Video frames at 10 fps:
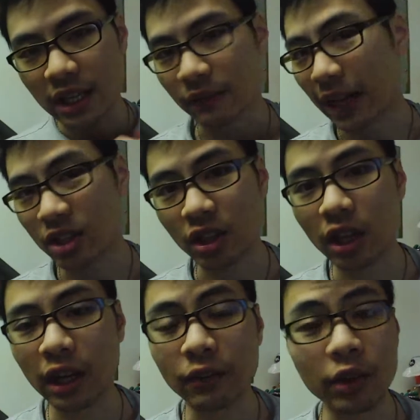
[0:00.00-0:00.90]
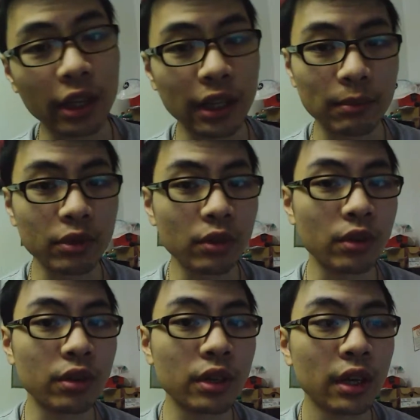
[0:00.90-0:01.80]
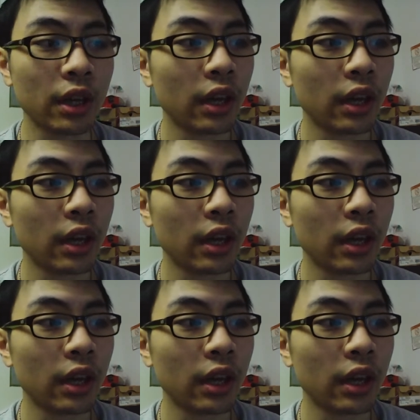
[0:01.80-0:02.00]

I've already got that pre-ordered,